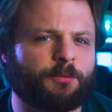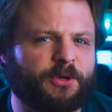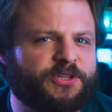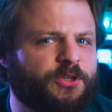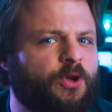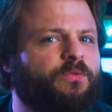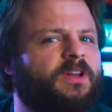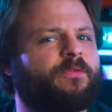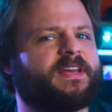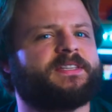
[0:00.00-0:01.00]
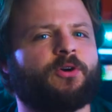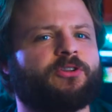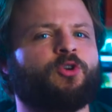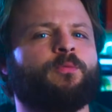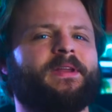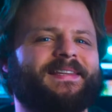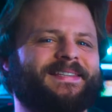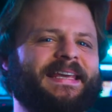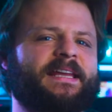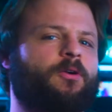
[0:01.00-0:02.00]
because you don't want to waste your 2-minute
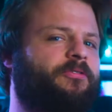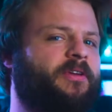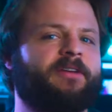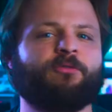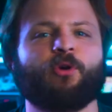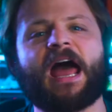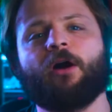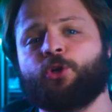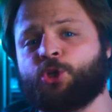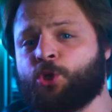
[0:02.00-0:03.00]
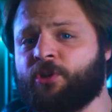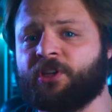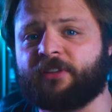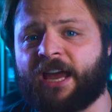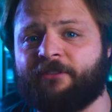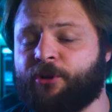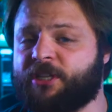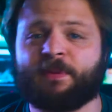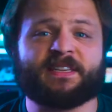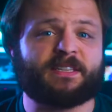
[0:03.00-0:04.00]
scene or 3-4 hours shooting time for
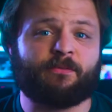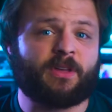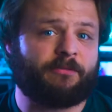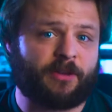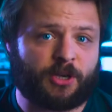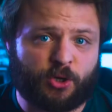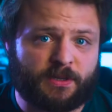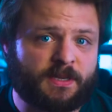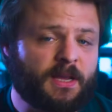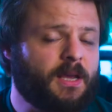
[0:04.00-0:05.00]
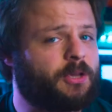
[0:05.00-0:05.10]
expensive VFX shots.